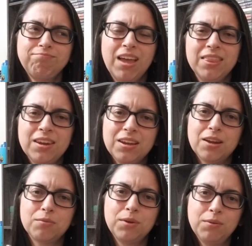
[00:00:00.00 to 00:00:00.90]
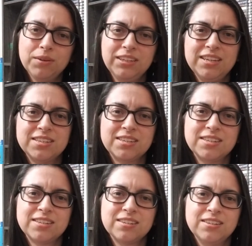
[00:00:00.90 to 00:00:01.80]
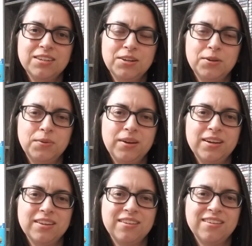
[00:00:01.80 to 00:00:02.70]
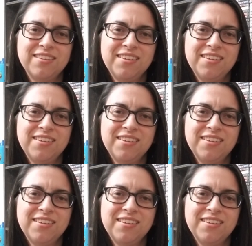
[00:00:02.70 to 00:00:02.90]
And then I got a re-release, you know, on